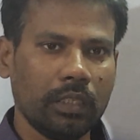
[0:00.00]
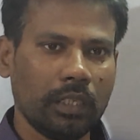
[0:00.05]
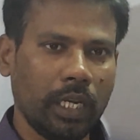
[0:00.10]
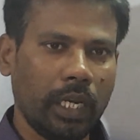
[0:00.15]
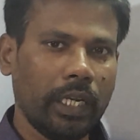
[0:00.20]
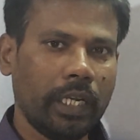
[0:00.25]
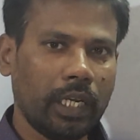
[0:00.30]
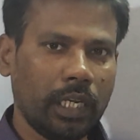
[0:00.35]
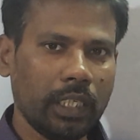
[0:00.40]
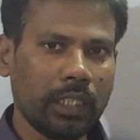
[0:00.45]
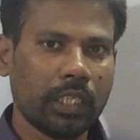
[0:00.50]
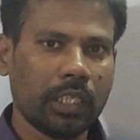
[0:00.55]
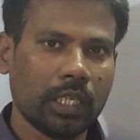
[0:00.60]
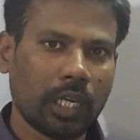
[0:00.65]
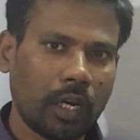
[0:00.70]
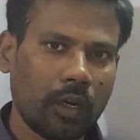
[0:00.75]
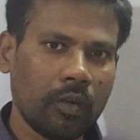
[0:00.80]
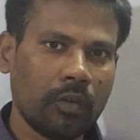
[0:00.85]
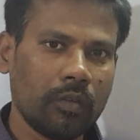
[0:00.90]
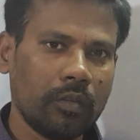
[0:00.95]
At least
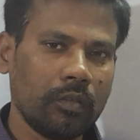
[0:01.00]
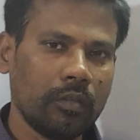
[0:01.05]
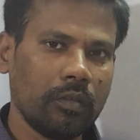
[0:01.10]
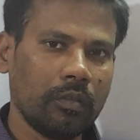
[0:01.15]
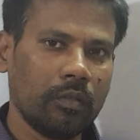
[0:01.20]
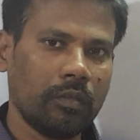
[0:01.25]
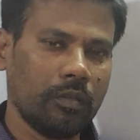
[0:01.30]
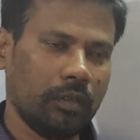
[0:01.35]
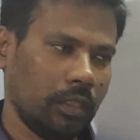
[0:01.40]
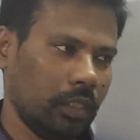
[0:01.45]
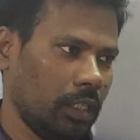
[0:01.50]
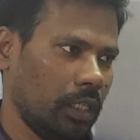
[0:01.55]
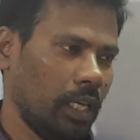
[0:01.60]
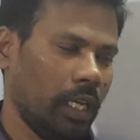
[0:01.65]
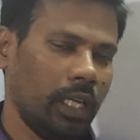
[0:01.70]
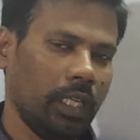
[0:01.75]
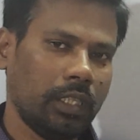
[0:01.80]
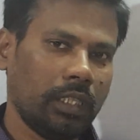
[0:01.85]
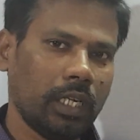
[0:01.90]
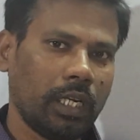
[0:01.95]
now,
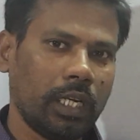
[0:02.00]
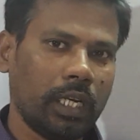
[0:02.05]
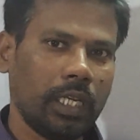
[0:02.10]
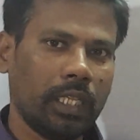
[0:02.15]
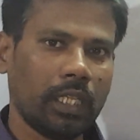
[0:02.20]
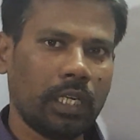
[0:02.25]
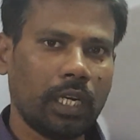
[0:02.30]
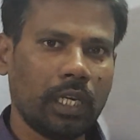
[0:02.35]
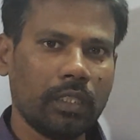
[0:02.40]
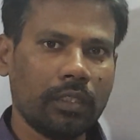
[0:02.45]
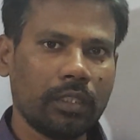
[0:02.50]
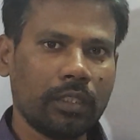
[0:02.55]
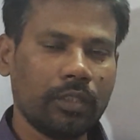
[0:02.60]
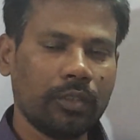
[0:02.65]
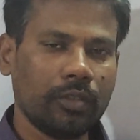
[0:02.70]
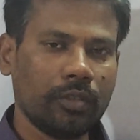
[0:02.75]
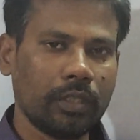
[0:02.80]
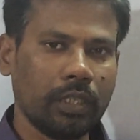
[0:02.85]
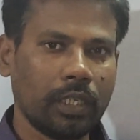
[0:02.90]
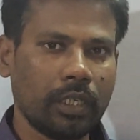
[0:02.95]
8th and 9th classes,
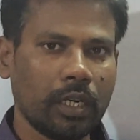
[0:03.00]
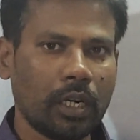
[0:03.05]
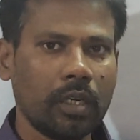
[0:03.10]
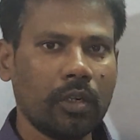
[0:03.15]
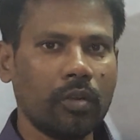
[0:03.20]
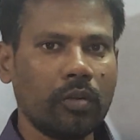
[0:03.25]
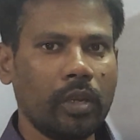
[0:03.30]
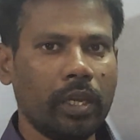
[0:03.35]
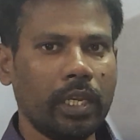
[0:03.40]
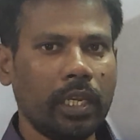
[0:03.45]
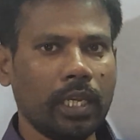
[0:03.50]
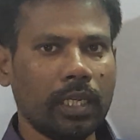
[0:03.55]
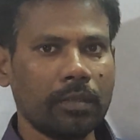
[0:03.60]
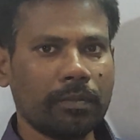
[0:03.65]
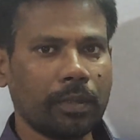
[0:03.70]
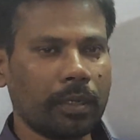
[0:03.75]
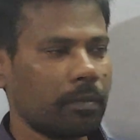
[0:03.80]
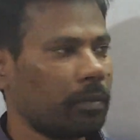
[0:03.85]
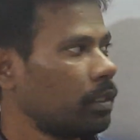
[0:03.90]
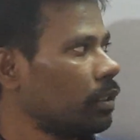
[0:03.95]
you did not do any
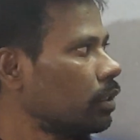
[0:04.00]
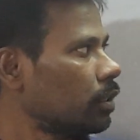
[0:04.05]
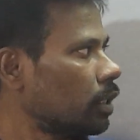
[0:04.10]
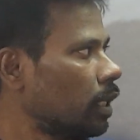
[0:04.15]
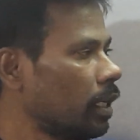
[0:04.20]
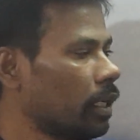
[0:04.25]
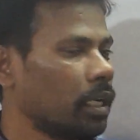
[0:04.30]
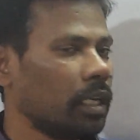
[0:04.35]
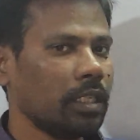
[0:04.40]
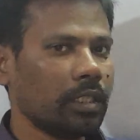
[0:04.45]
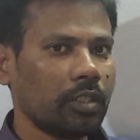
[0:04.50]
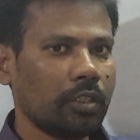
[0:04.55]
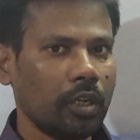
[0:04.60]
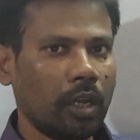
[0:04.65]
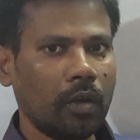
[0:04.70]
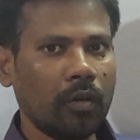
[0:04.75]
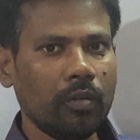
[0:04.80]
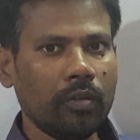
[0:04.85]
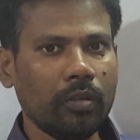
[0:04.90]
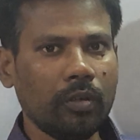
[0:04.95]
experiments. At least
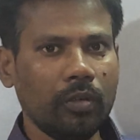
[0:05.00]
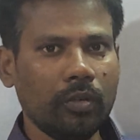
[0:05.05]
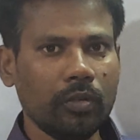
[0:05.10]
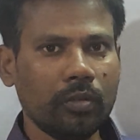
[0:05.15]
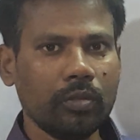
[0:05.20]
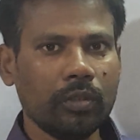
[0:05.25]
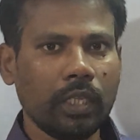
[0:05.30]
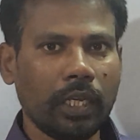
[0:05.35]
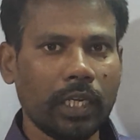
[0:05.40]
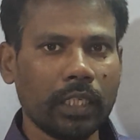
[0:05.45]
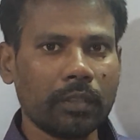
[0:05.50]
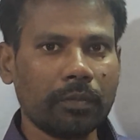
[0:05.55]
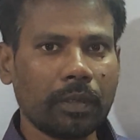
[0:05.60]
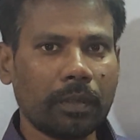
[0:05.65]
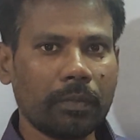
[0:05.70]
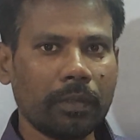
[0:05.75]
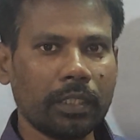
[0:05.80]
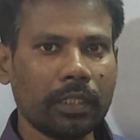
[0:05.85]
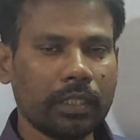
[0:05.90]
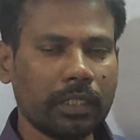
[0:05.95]
now you do the
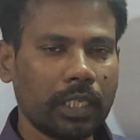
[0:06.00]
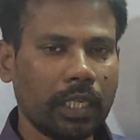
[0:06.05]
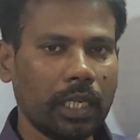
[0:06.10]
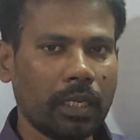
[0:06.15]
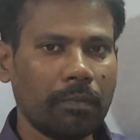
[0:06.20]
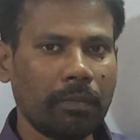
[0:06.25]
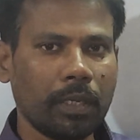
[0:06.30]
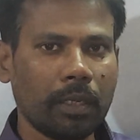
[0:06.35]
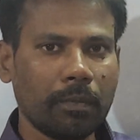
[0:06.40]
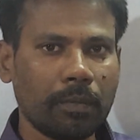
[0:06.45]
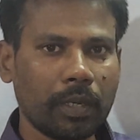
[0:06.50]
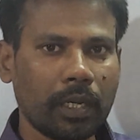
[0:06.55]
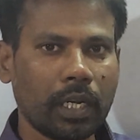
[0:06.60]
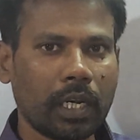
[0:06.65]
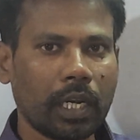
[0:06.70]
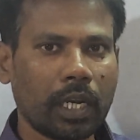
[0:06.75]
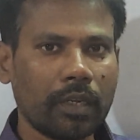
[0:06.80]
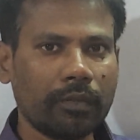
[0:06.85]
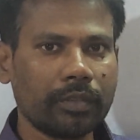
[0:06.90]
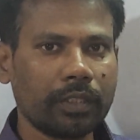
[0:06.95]
experiments. Take paper,
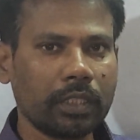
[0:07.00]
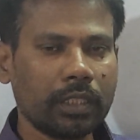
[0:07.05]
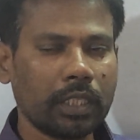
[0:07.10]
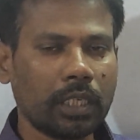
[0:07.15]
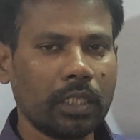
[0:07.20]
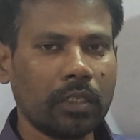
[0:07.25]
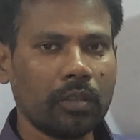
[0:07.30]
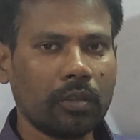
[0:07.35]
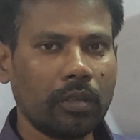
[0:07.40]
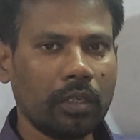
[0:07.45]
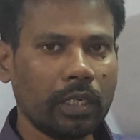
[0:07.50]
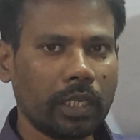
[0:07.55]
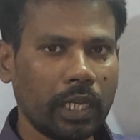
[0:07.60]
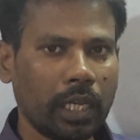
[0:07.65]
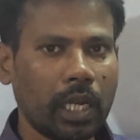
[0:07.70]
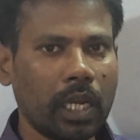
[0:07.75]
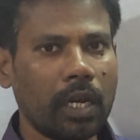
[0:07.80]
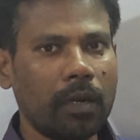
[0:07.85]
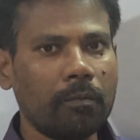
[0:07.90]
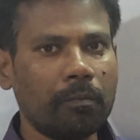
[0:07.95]
graph sheet I told,
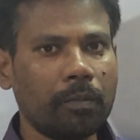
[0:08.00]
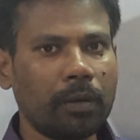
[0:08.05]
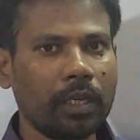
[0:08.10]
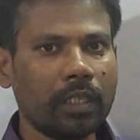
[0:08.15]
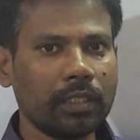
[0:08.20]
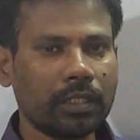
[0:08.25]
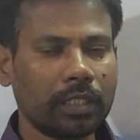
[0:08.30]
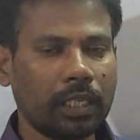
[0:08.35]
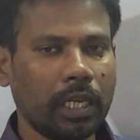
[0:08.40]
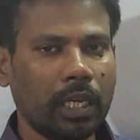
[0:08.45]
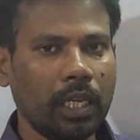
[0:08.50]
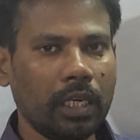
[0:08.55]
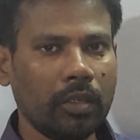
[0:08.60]
take compass, scale.